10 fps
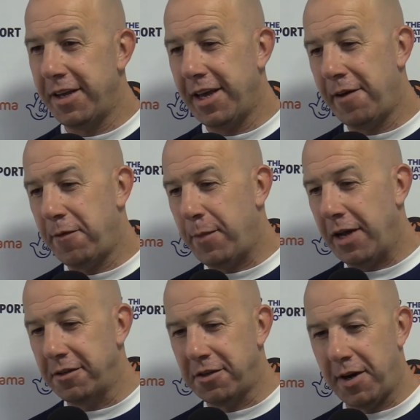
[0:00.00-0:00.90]
Yeah, if you
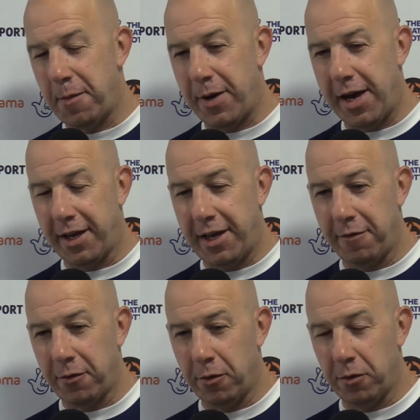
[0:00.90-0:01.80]
bounce straight back, yeah,
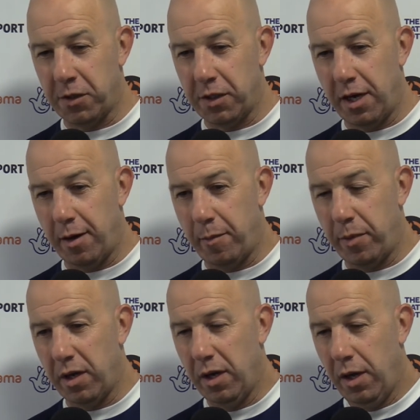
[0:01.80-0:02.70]
of course.
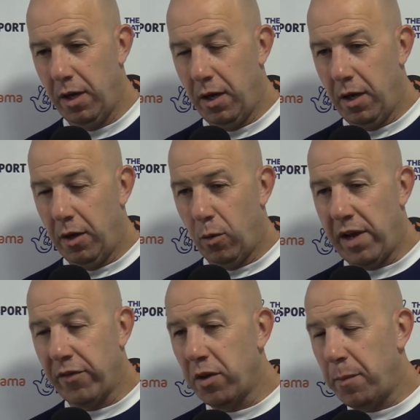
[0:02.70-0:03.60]
But we
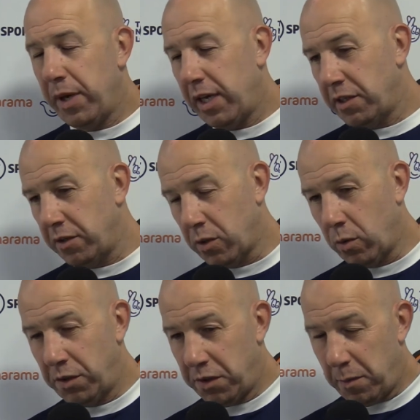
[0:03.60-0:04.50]
haven't got the biggest of
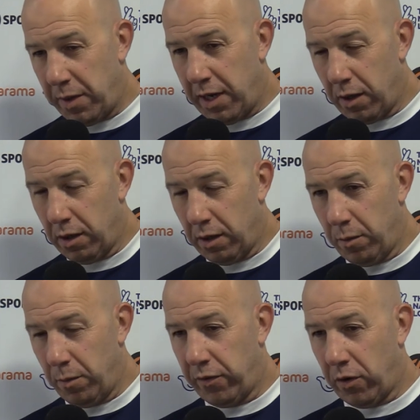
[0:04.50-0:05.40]
squads at the minute,
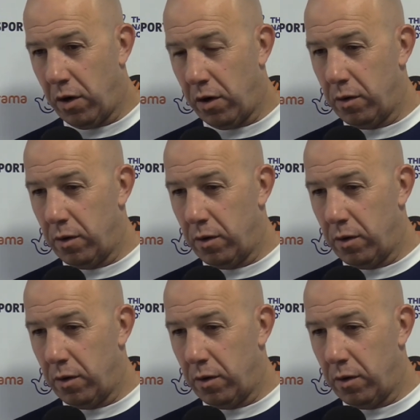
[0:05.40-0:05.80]
and we've got,